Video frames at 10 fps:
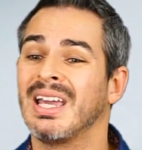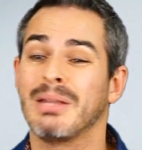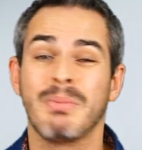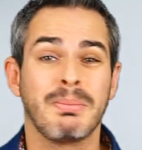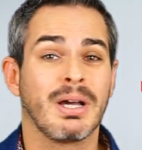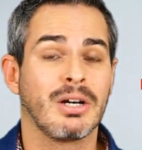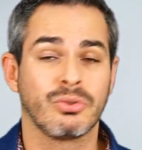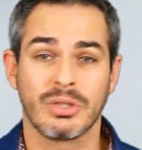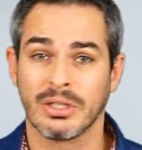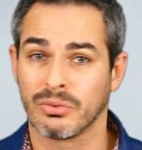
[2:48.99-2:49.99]
and maybe how
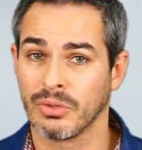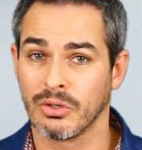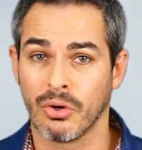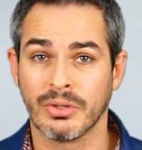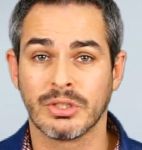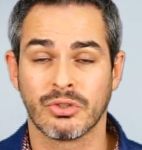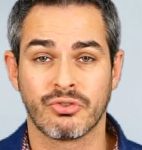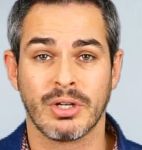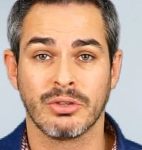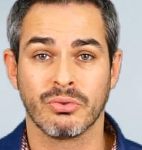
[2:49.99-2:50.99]
to get to the goal that you're
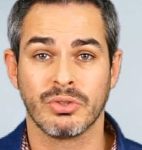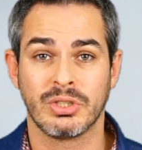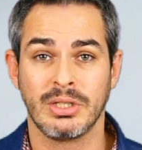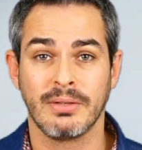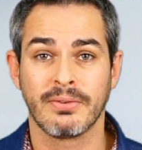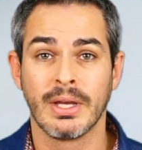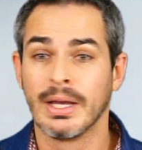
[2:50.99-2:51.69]
trying to achieve.